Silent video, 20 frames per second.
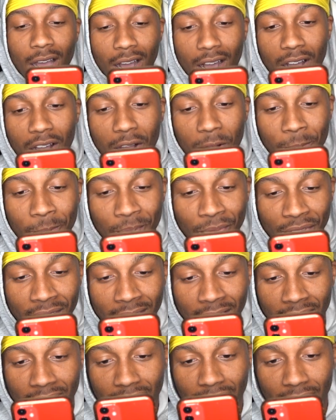
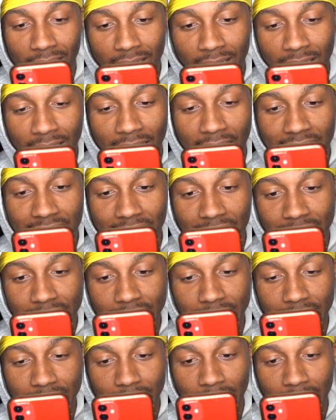Look like Nike